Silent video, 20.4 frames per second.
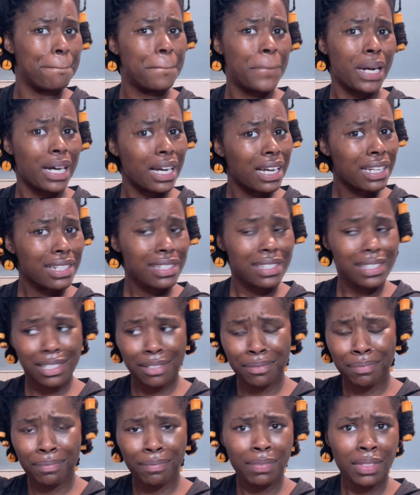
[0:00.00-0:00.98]
But
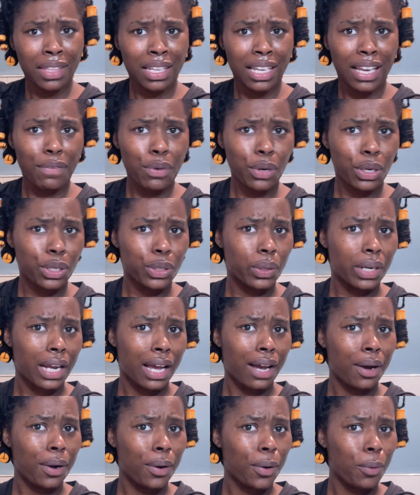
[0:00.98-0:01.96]
if you can do it
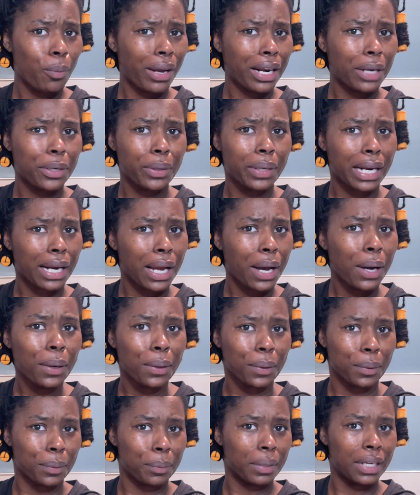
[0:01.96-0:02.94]
at home, why not do it at
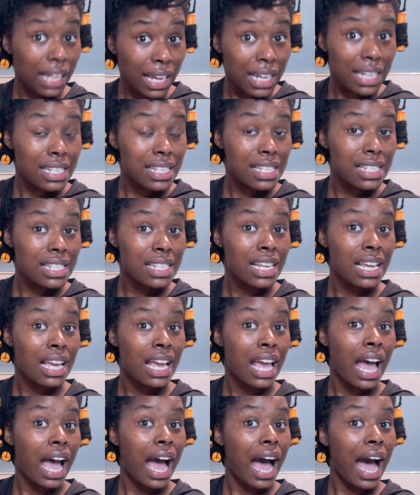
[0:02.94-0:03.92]
home? Plus,
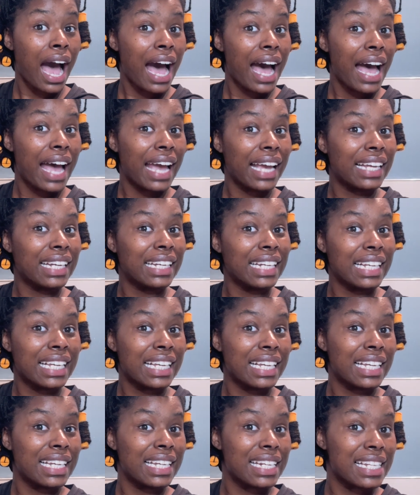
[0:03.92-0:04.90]
I
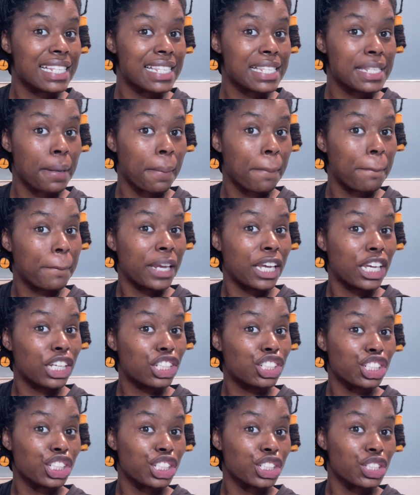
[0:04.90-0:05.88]
need some
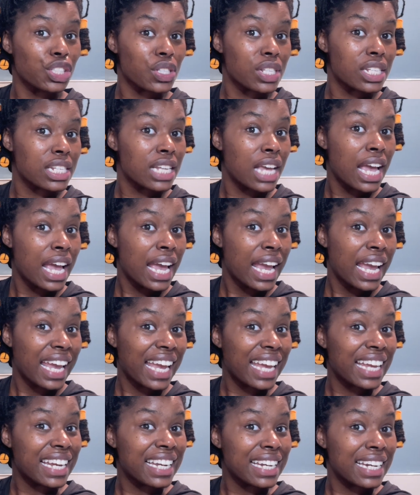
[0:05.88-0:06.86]
pictures
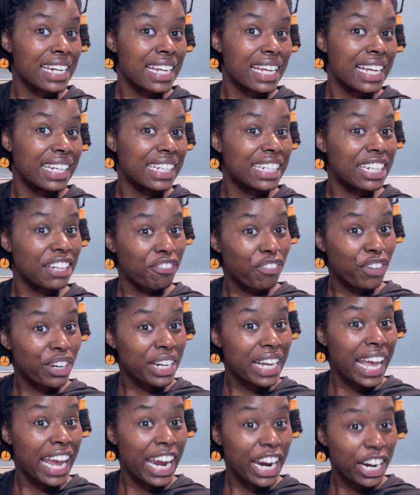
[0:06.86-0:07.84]
in
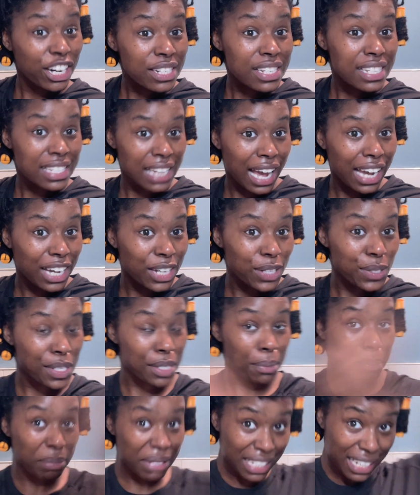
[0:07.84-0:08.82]
different
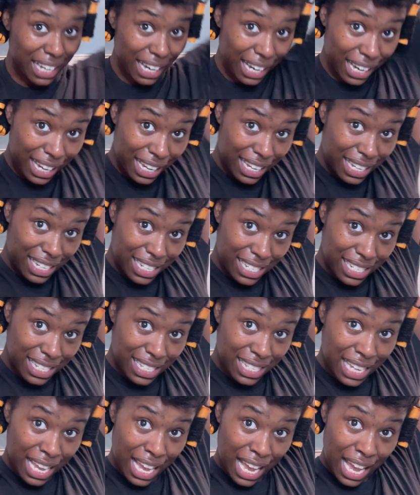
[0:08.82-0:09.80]
hairstyles
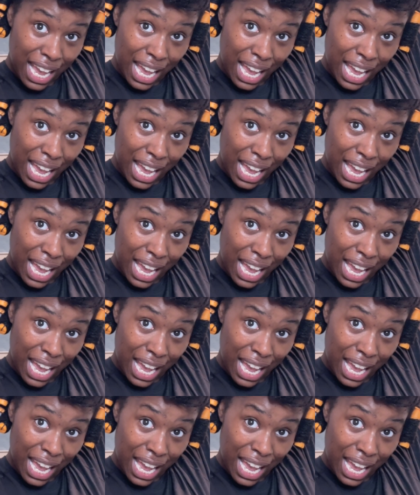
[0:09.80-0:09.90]
because